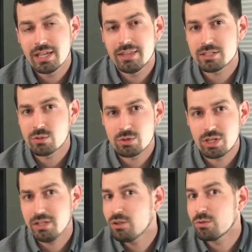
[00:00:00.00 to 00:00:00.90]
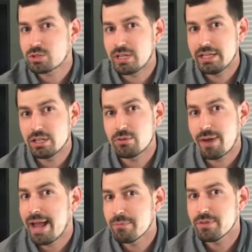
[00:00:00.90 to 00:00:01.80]
and that's what we're trying to do. We're trying to
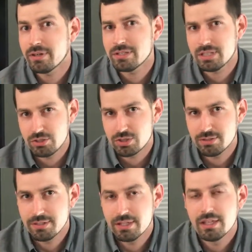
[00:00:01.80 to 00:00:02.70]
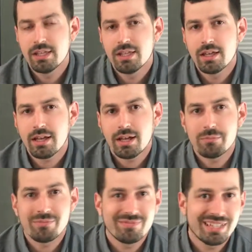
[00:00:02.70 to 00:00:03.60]
grab their attention.
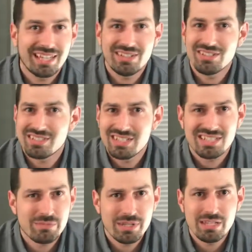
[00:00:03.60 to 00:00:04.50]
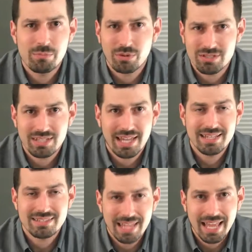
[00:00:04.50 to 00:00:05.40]
It just needs to be
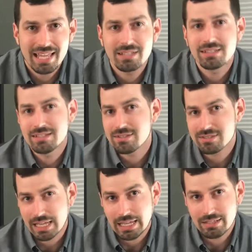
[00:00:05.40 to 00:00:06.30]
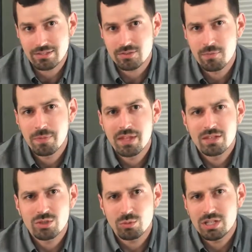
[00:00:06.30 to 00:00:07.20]
precise and concise.
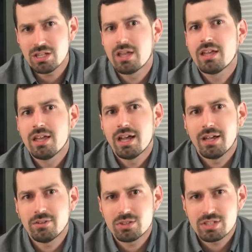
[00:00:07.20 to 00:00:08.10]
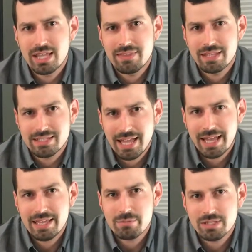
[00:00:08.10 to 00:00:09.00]
So we need to understand that
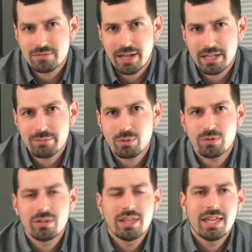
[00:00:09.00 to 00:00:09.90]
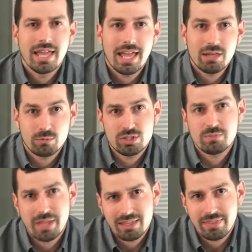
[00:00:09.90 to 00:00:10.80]
time is valuable and
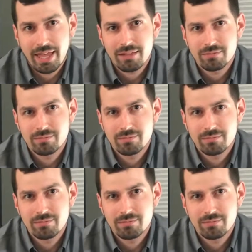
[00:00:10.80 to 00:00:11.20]
respect that.